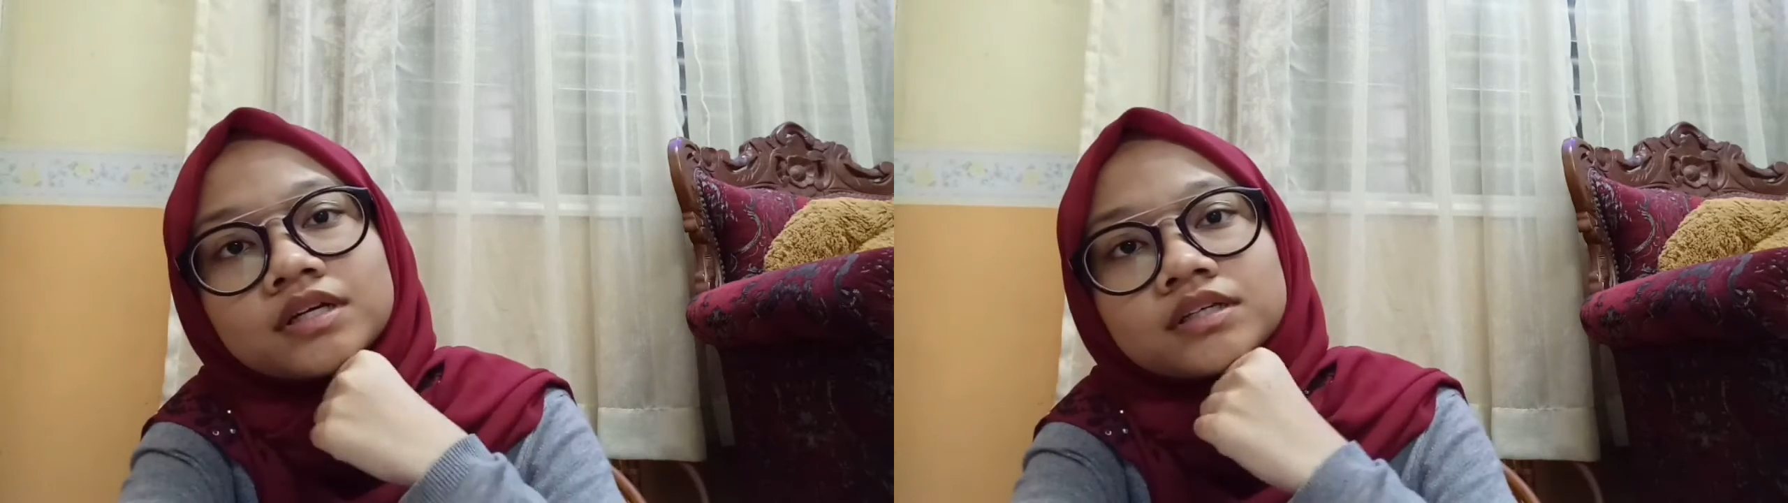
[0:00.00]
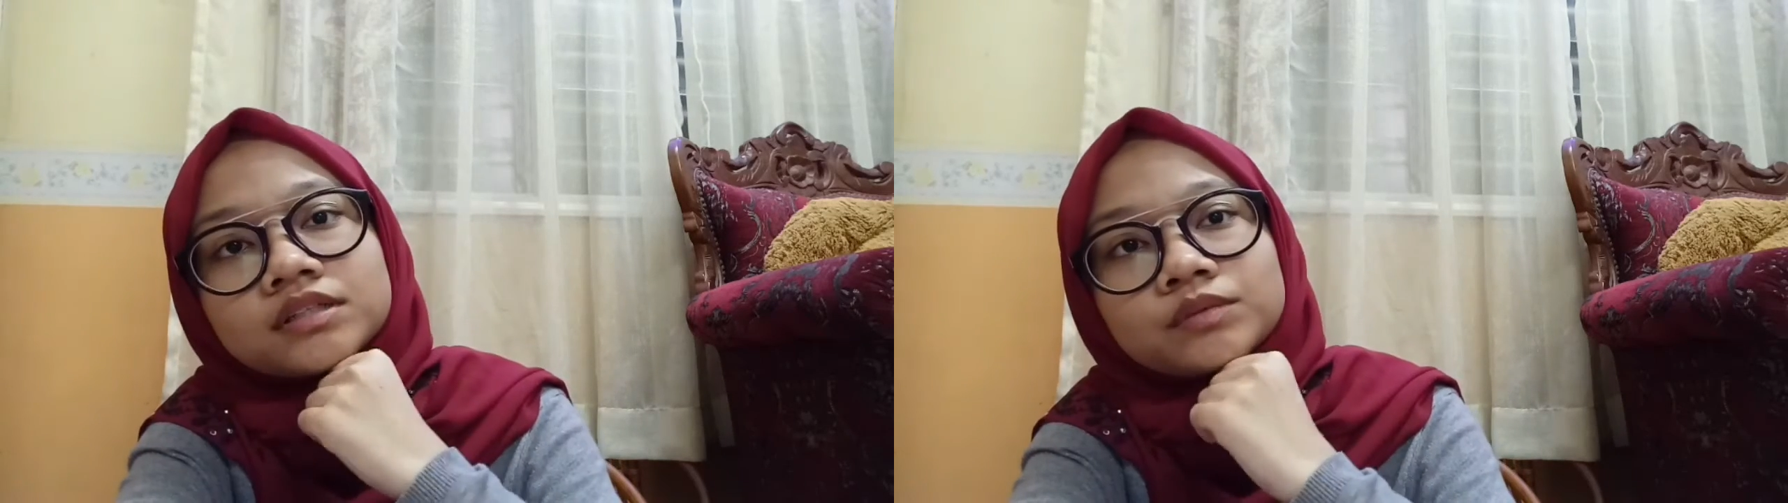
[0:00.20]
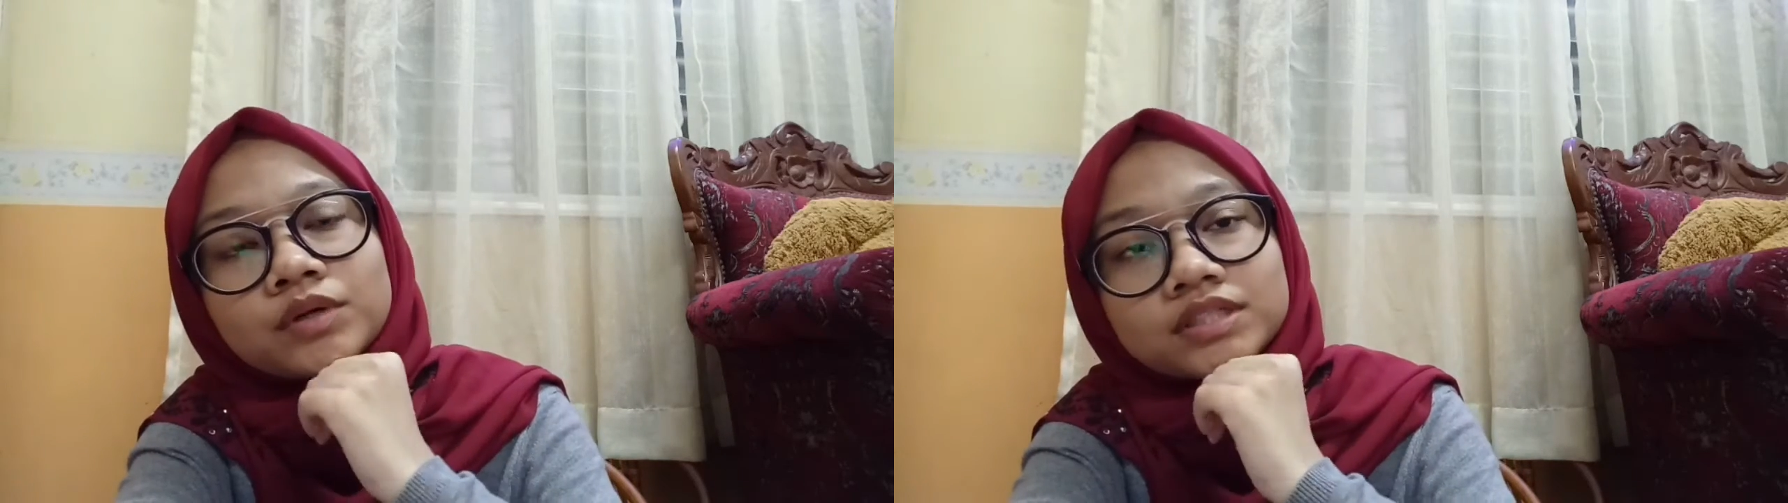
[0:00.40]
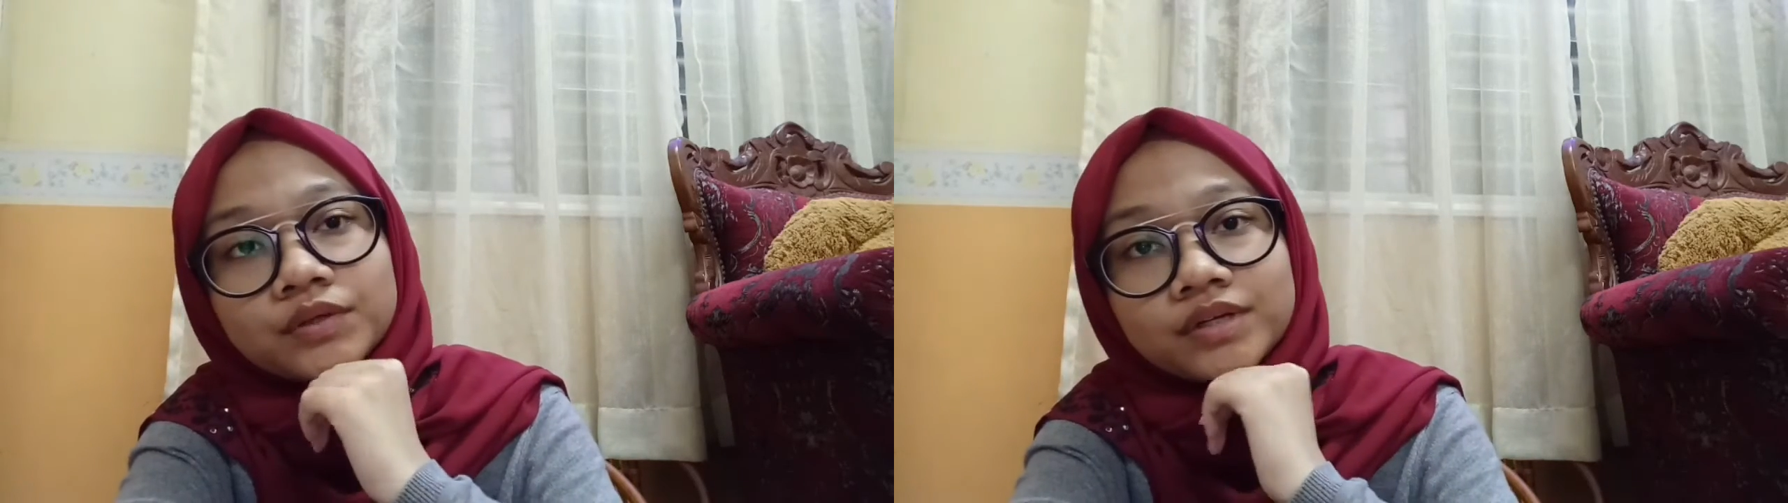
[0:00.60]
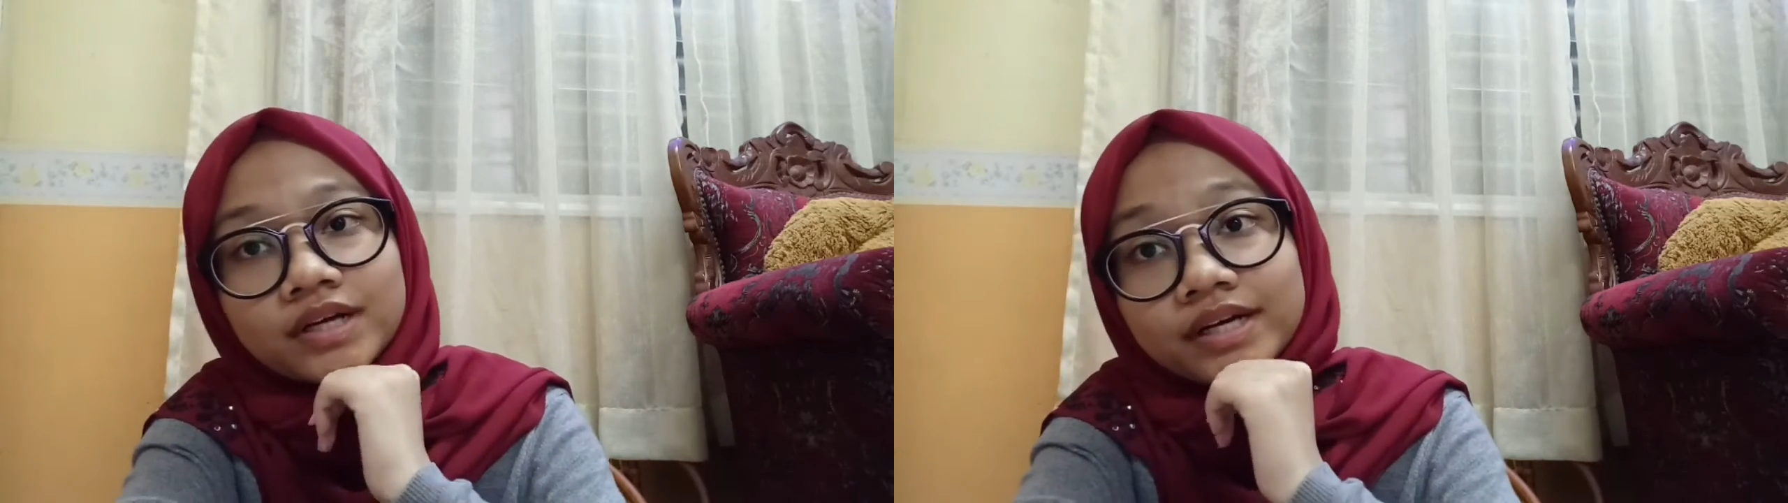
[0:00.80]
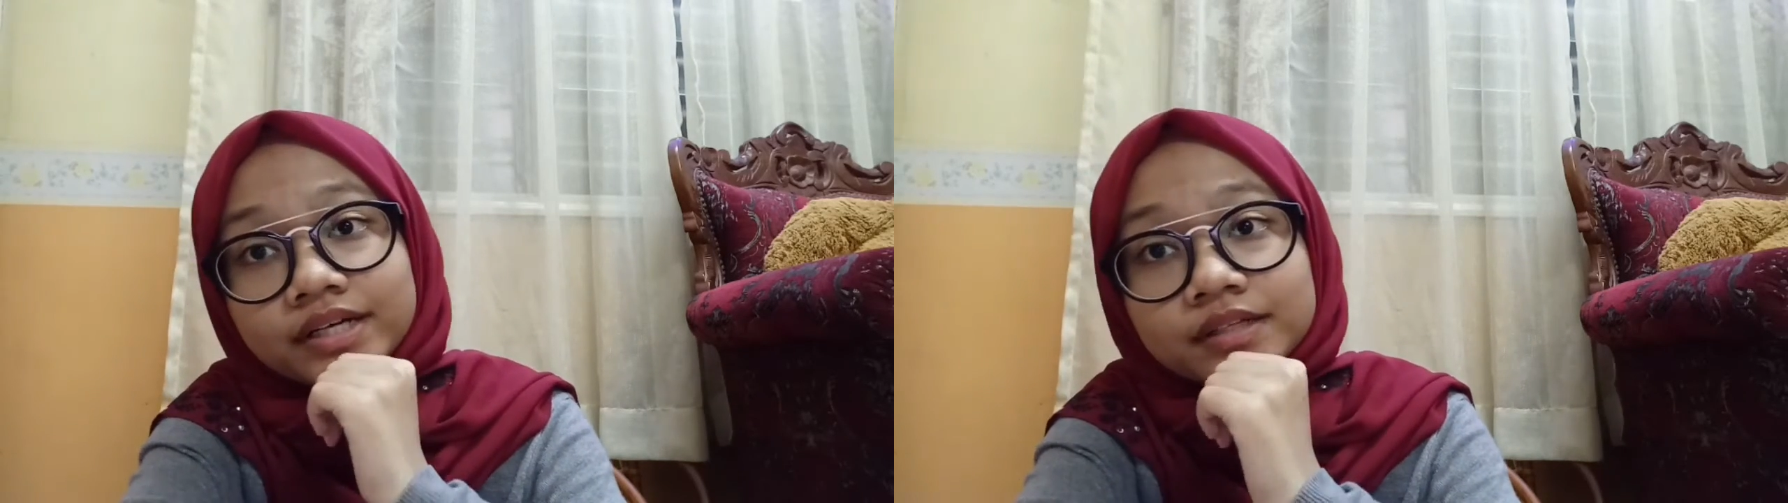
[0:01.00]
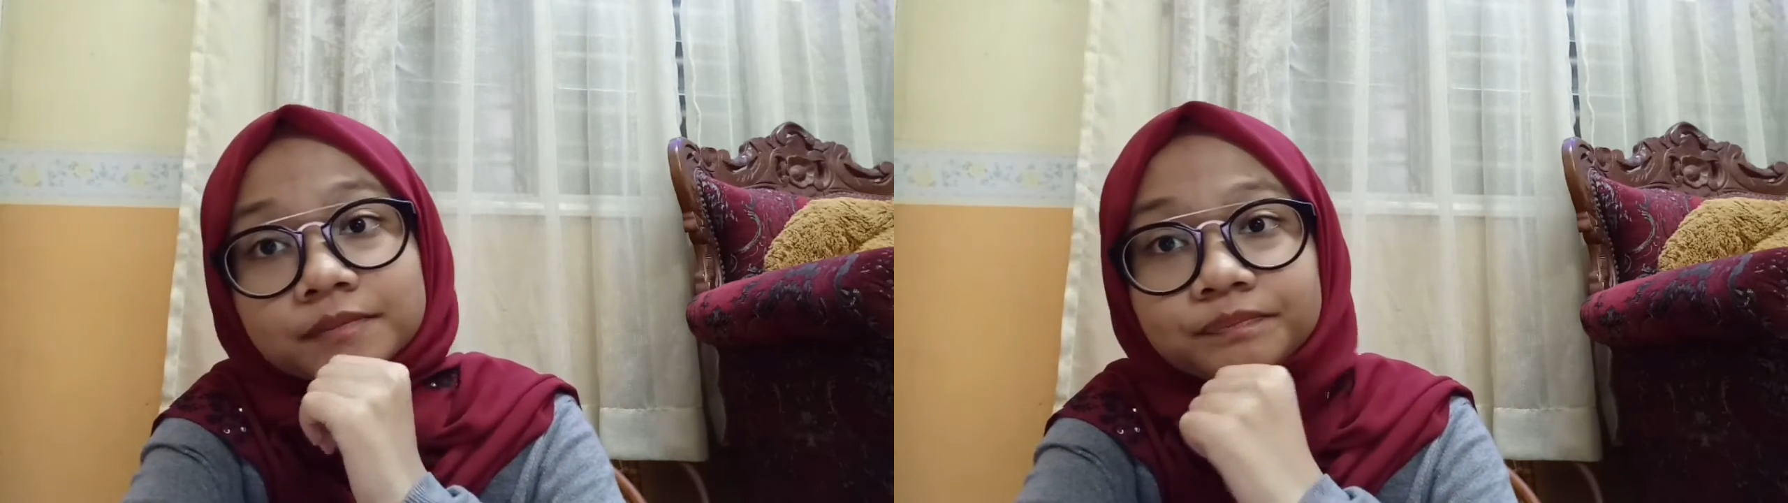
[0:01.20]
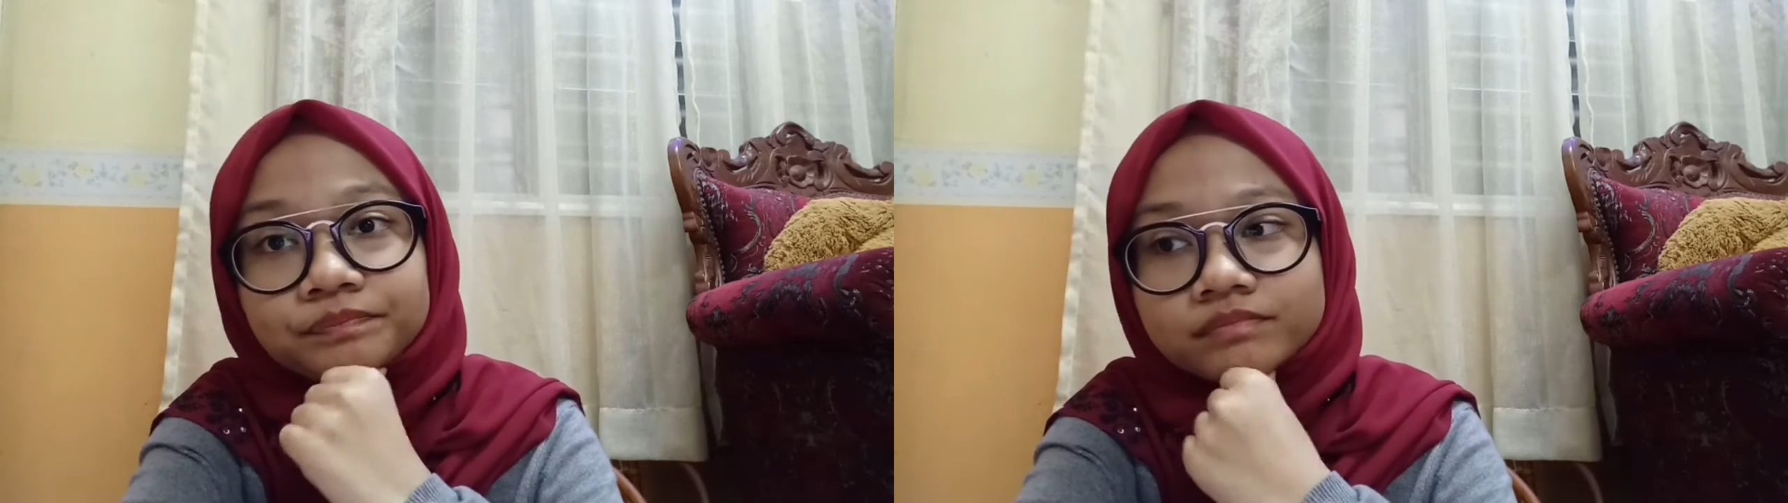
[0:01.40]
Markle walked down the
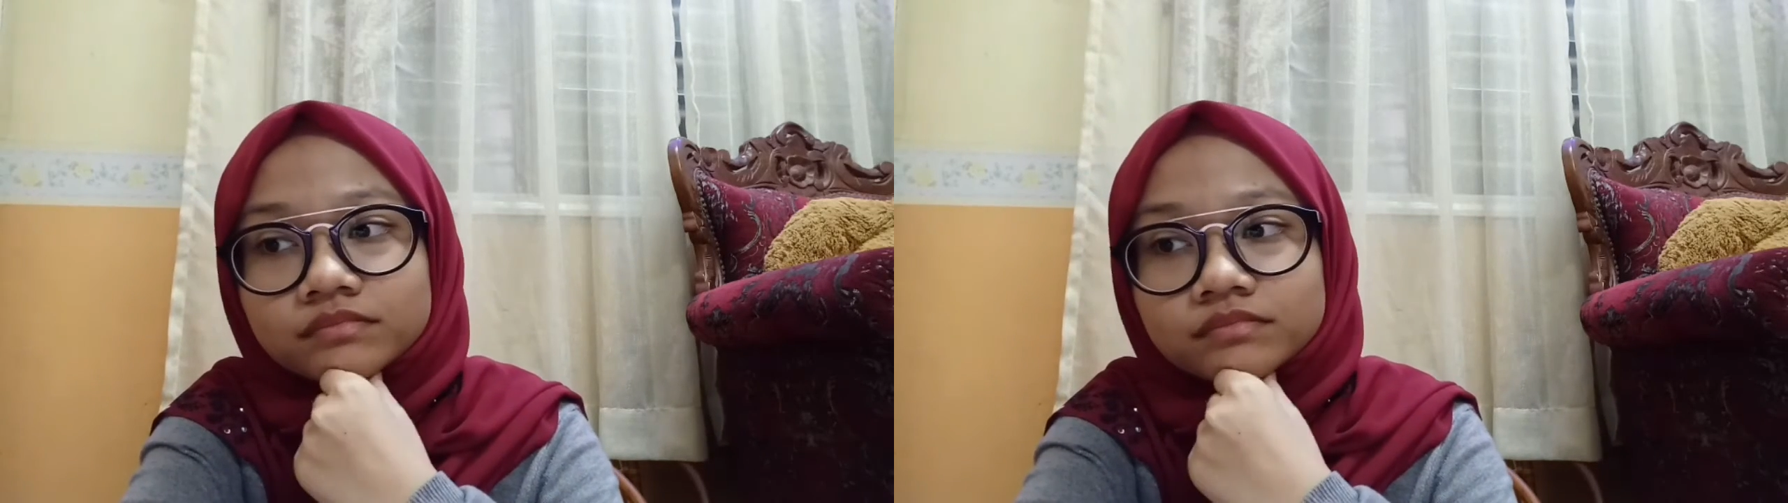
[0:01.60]
aisle,